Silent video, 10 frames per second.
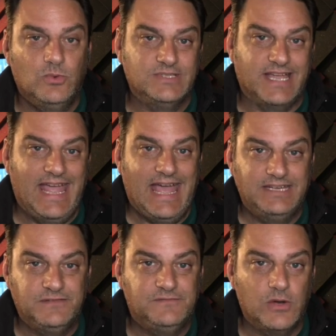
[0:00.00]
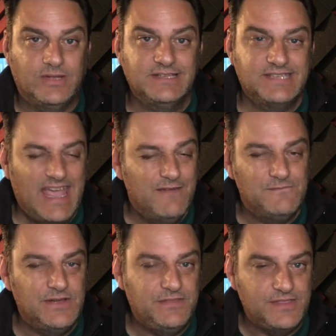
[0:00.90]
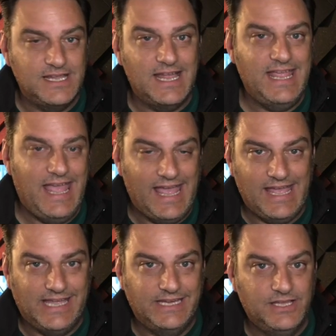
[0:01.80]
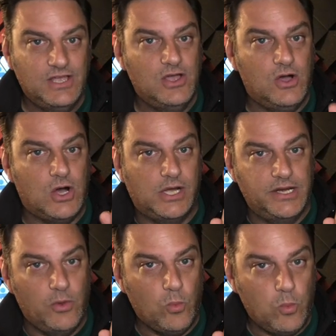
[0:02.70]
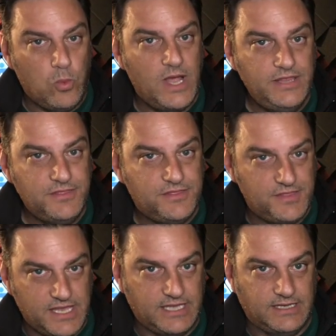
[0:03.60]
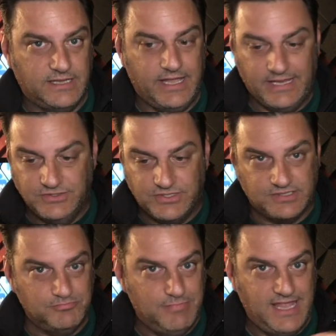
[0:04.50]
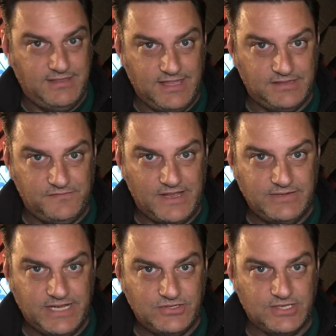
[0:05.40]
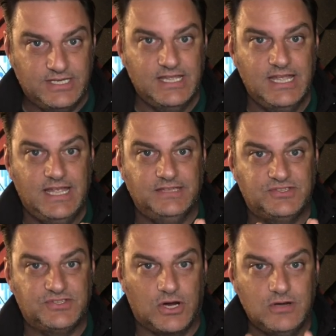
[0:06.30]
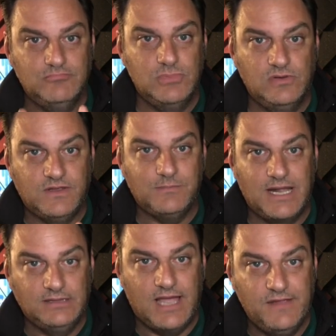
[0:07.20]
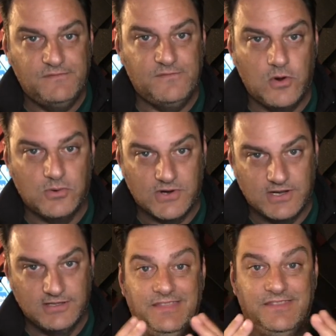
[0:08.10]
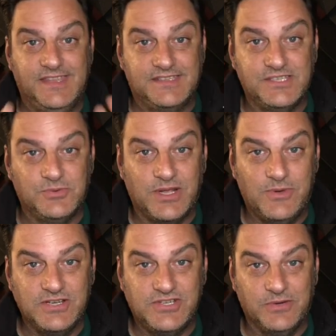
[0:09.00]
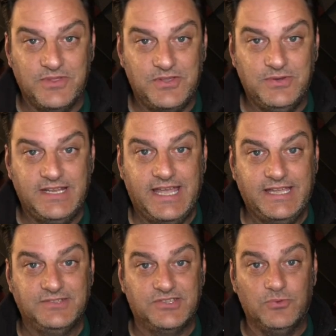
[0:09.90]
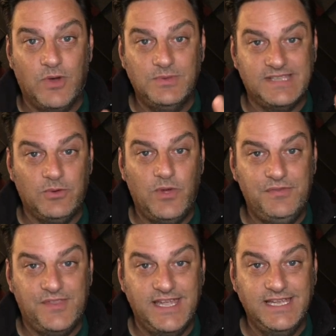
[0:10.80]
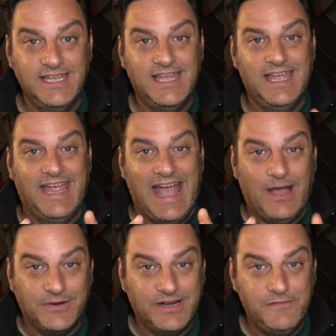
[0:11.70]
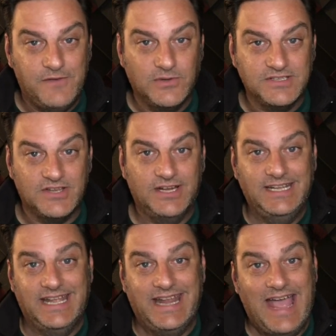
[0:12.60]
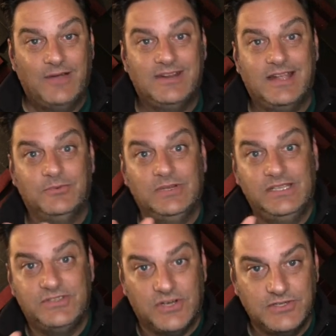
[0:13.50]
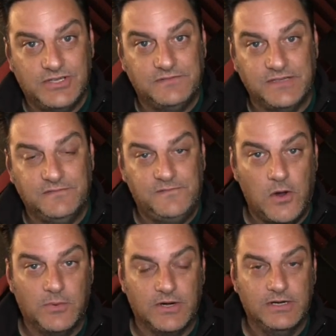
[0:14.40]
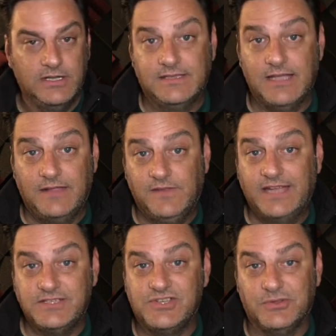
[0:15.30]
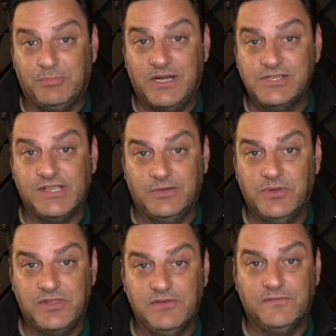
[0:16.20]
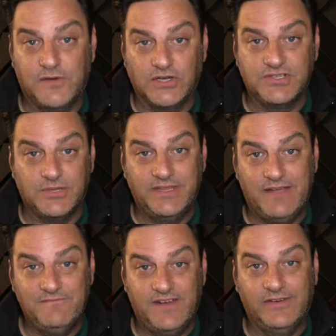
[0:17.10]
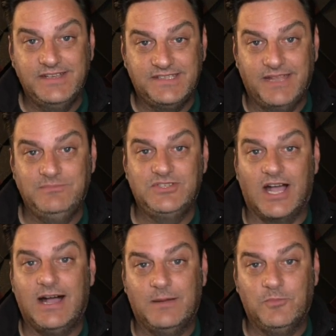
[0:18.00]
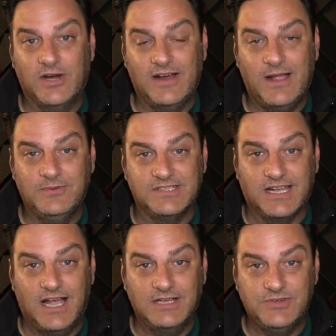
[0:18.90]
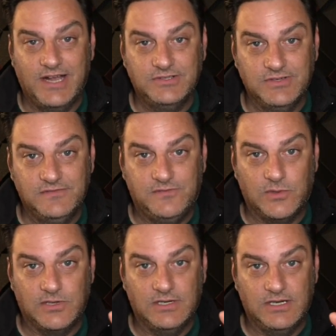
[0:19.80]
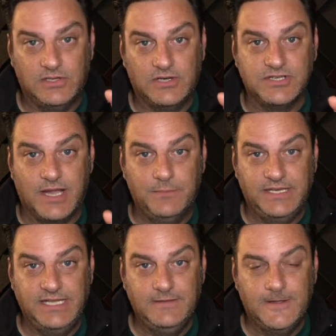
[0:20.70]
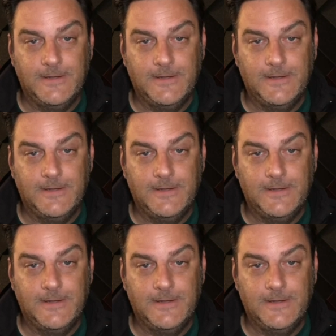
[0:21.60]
was I had to focus everything I had on one thing and just make that the foundation and start moving my life forward. And this is what I want to share with you today. So what was that one thing? How did I focus on it? And how did I really start shifting forward? I'd like to share the punchline with you first. So in that very same job where I was a contractor for a large company